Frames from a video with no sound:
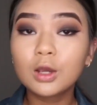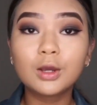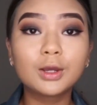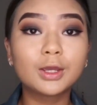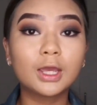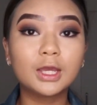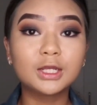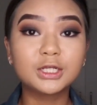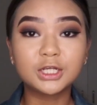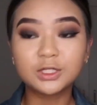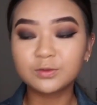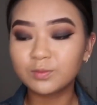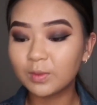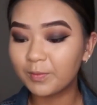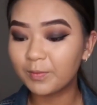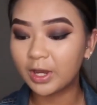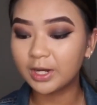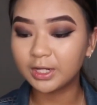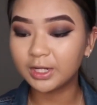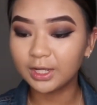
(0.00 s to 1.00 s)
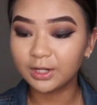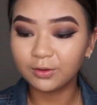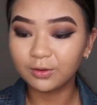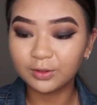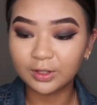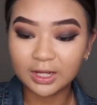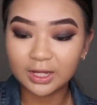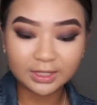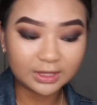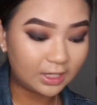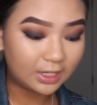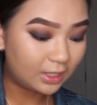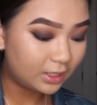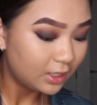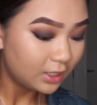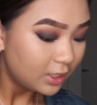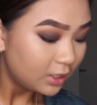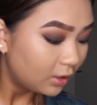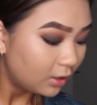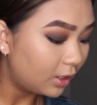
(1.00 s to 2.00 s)
okay, I changed my mind. I don't like that.
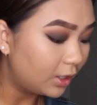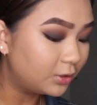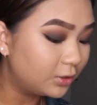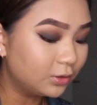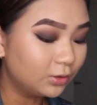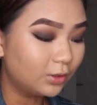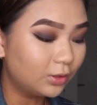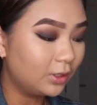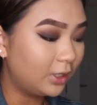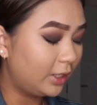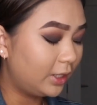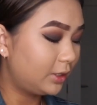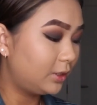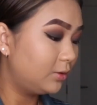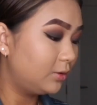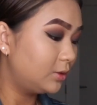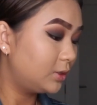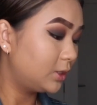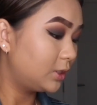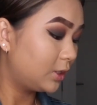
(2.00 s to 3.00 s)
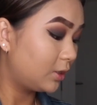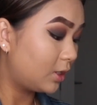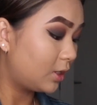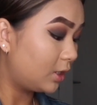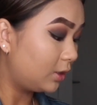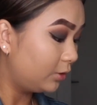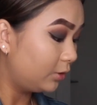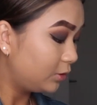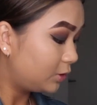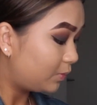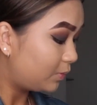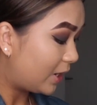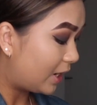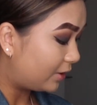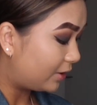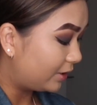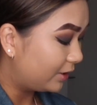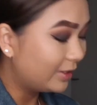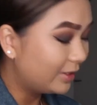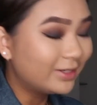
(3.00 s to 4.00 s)
I do not like using a loose
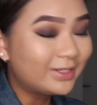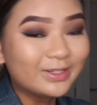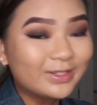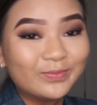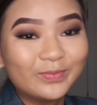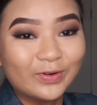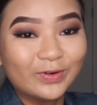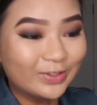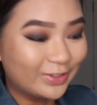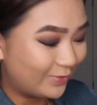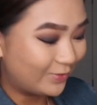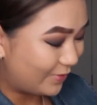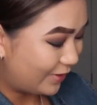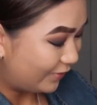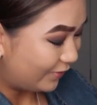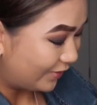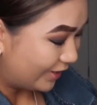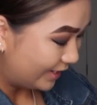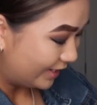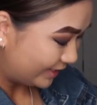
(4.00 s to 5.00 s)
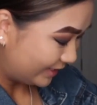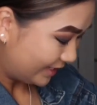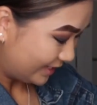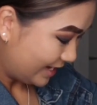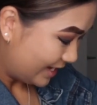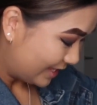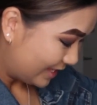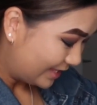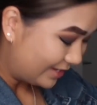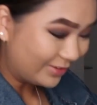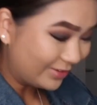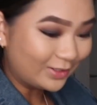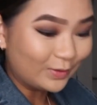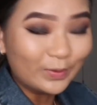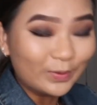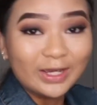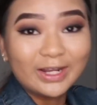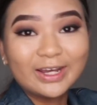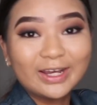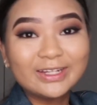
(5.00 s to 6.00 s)
powder to bronze my face. That was a
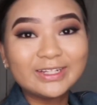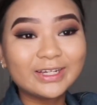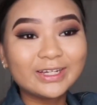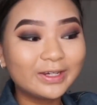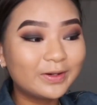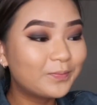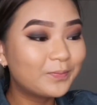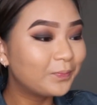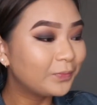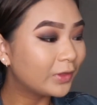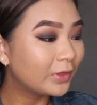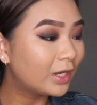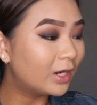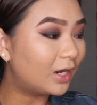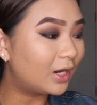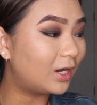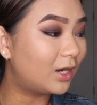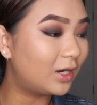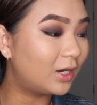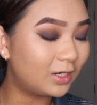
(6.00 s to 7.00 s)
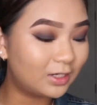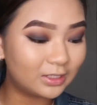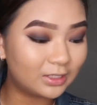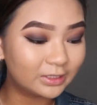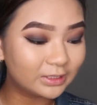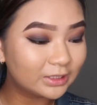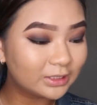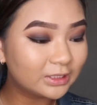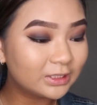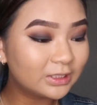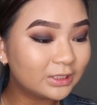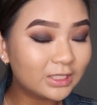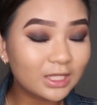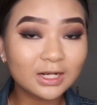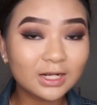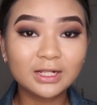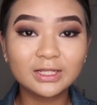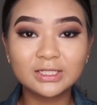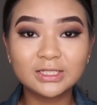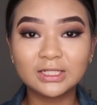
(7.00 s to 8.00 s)
bad idea. Since
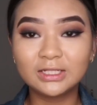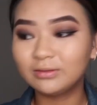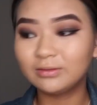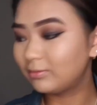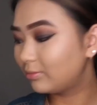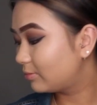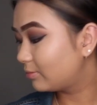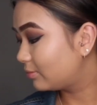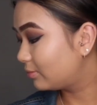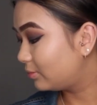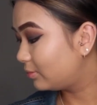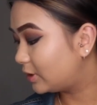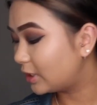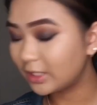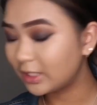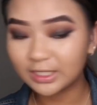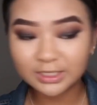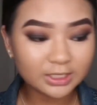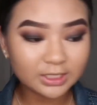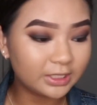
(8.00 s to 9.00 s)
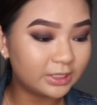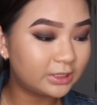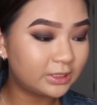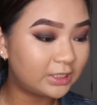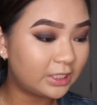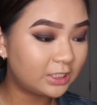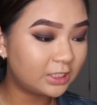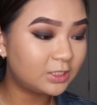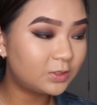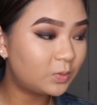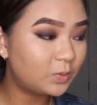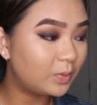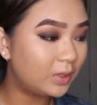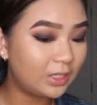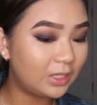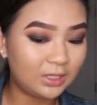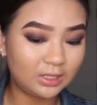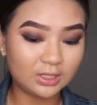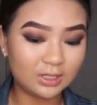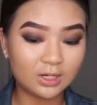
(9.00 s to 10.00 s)
Thin Lizzy didn't actually send
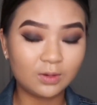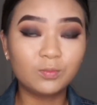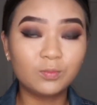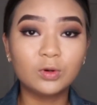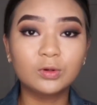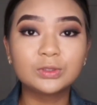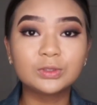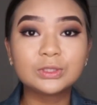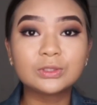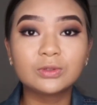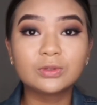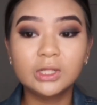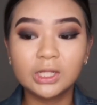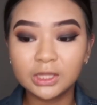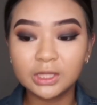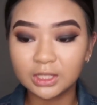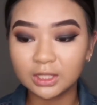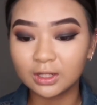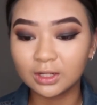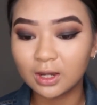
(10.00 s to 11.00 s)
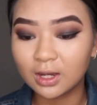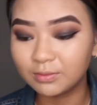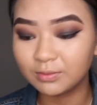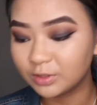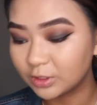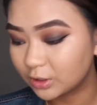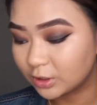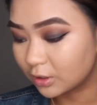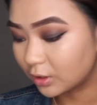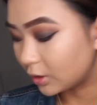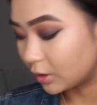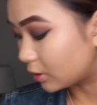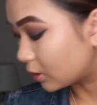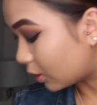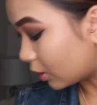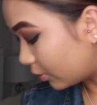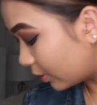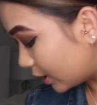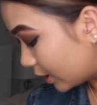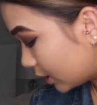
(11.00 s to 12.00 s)
me a bronzer or anything, I'm just gonna
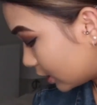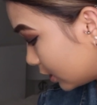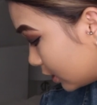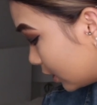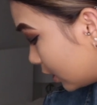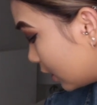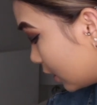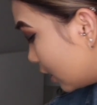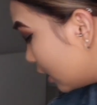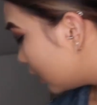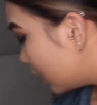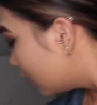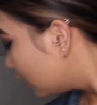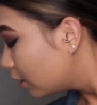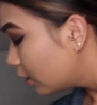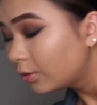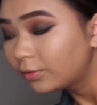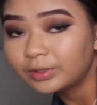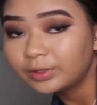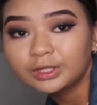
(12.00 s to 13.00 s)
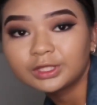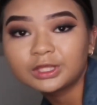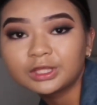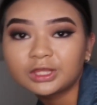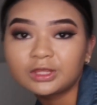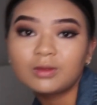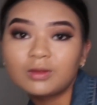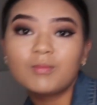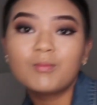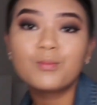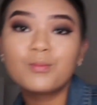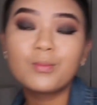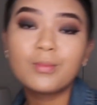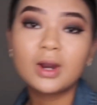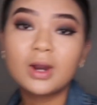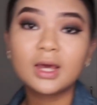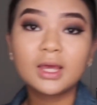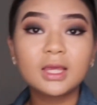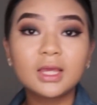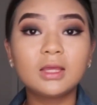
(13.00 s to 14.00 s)
go in with
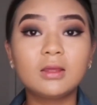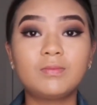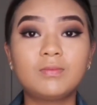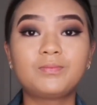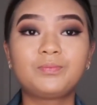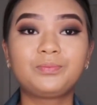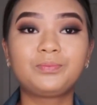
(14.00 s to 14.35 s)
my